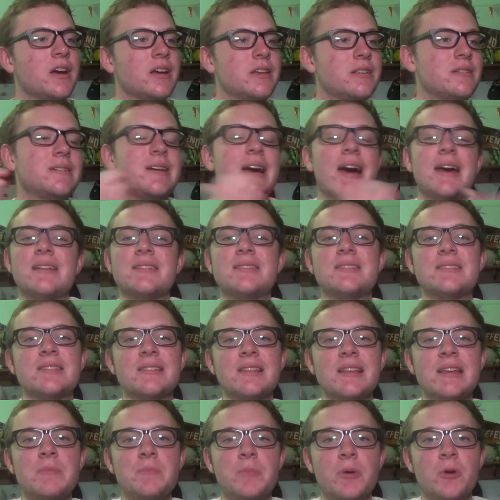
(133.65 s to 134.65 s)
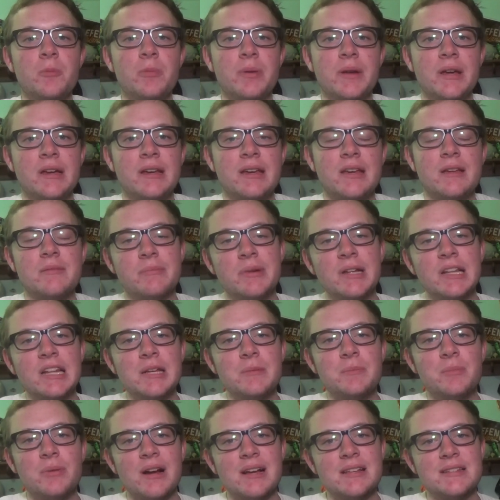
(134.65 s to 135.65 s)
You got a sleeper pick in Billy
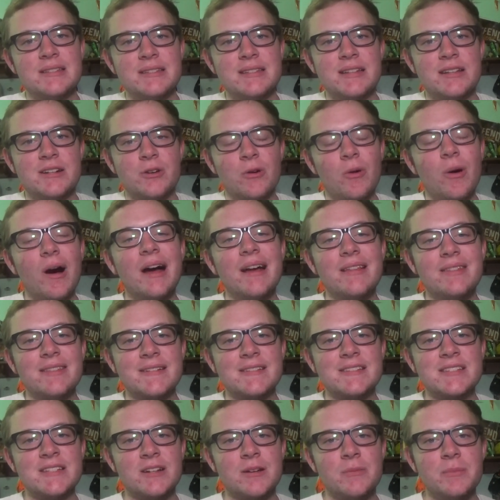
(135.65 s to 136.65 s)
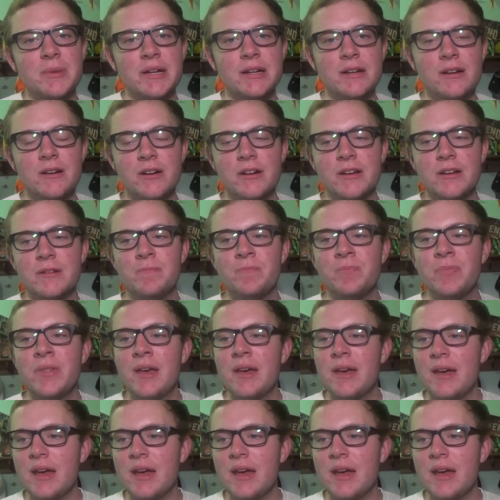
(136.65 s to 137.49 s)
Preston, who I think is going to be good.